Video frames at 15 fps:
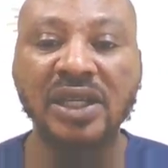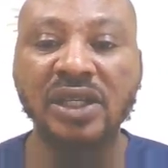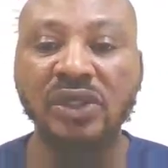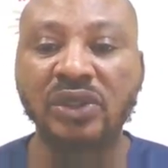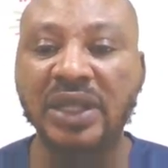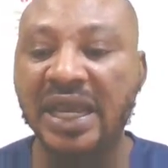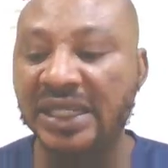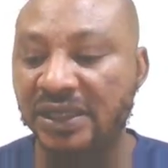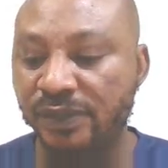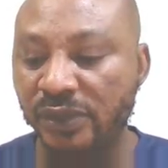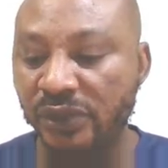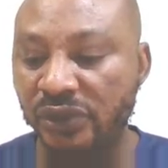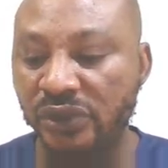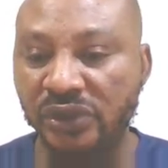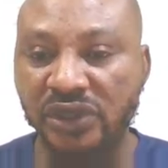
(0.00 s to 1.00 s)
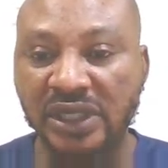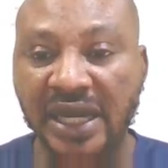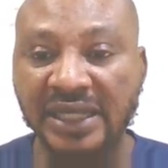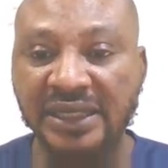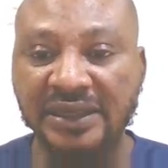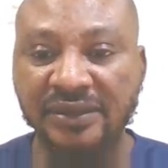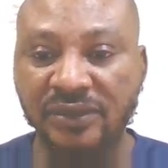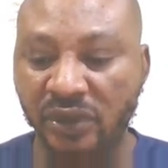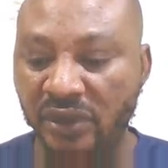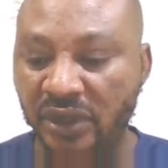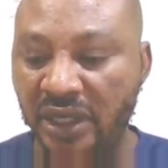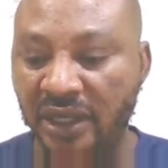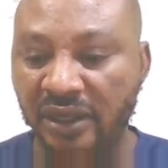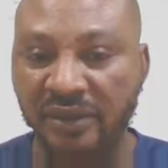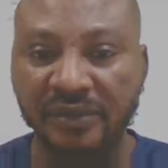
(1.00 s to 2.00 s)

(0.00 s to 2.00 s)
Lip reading: So that is Bluetooth, right? Okay.